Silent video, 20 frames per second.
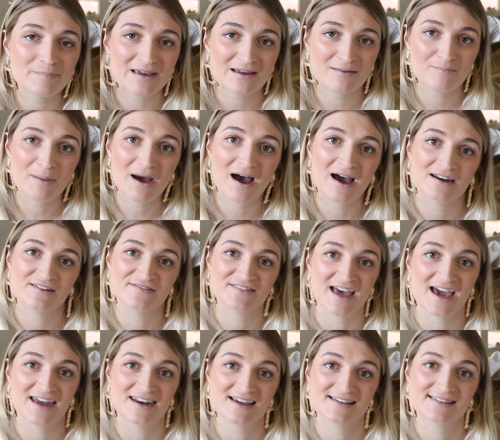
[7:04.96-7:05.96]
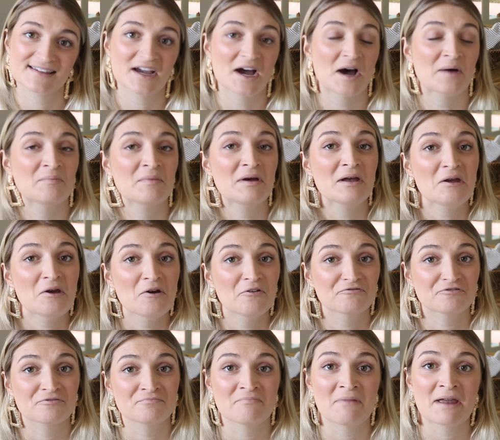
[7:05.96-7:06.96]
big part of that has come
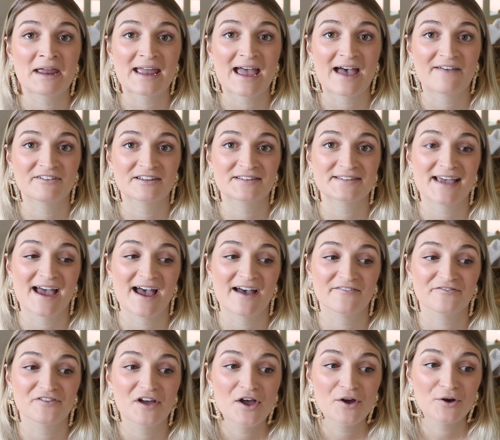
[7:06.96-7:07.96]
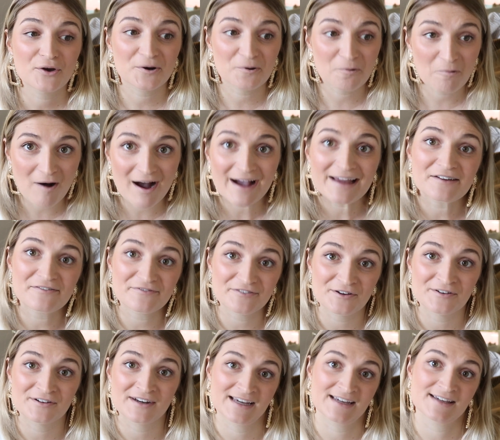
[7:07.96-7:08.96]
from me having to have quite a
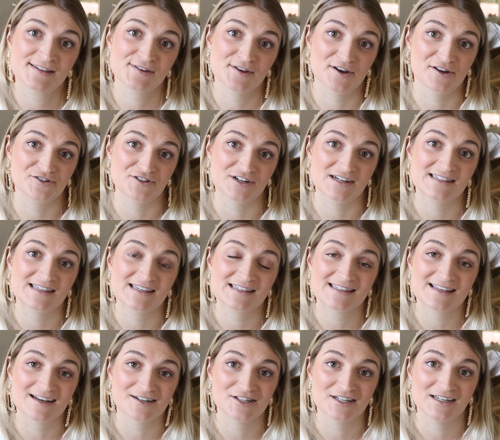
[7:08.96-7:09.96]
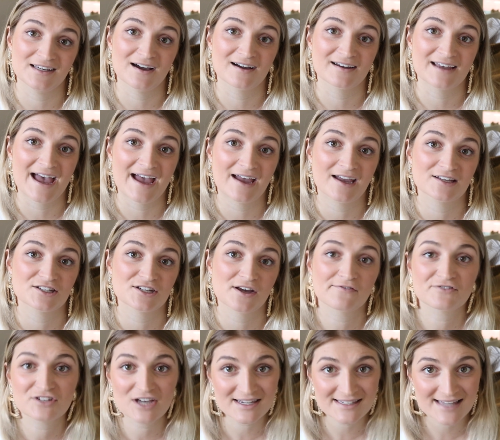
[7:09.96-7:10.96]
few knee surgeries at such a young age.
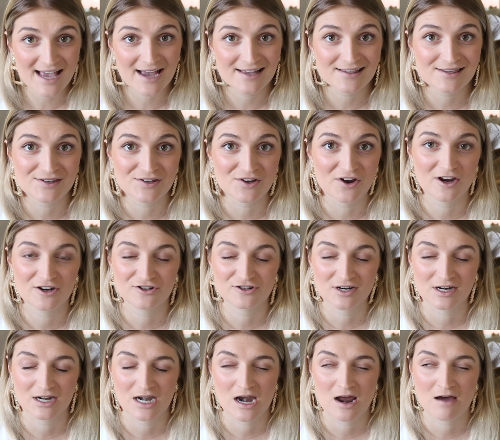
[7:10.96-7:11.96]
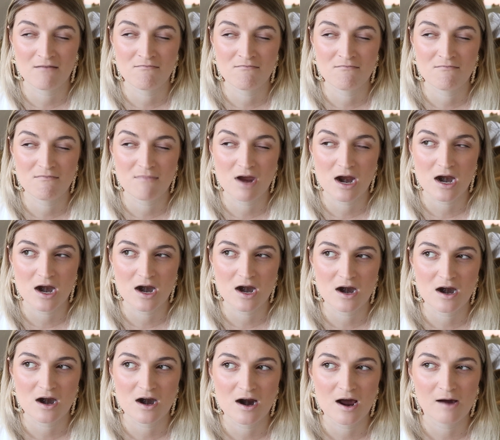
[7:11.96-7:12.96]
I've just had surgery number,
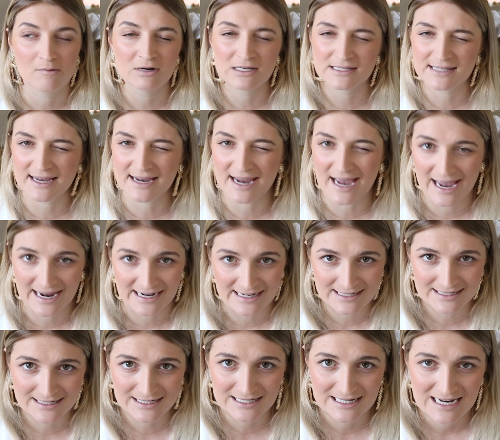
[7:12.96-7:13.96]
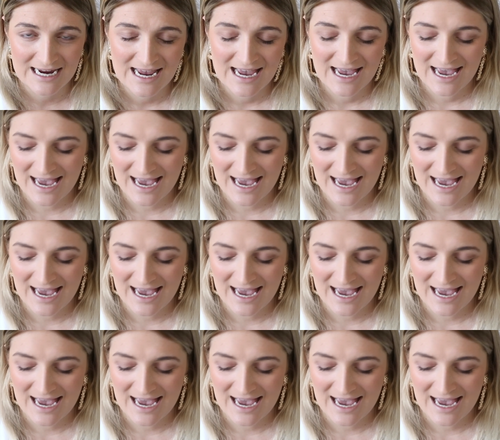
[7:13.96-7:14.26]
I want to say 8,